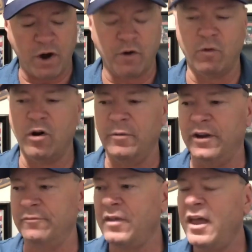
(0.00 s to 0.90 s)
Wonder
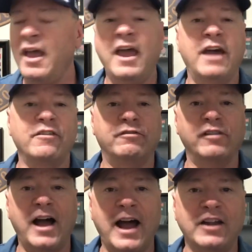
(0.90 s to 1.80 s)
Woman, and The
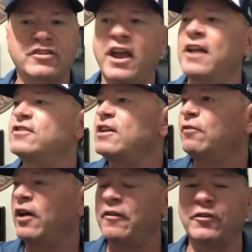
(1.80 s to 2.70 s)
Flash, and
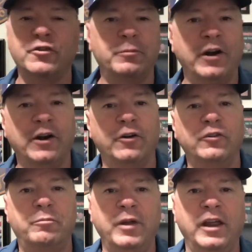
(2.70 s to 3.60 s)
several other
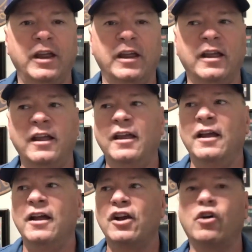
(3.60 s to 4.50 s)
superheroes being
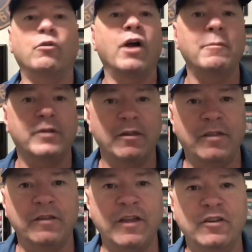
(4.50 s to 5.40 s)
corrupt.
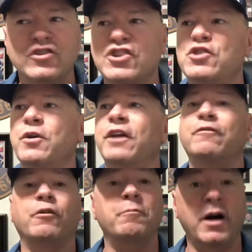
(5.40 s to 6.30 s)
That they are just doing it
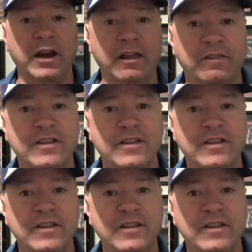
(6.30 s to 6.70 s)
for money.